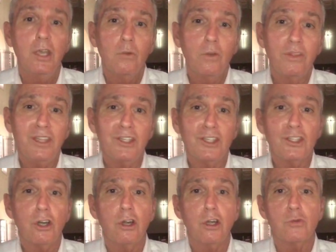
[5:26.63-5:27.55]
within the
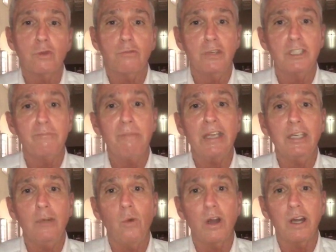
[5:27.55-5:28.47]
church with
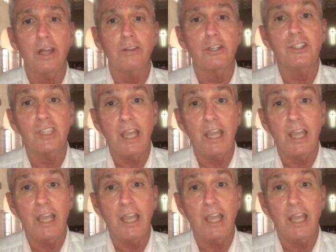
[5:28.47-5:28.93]
respecting one another's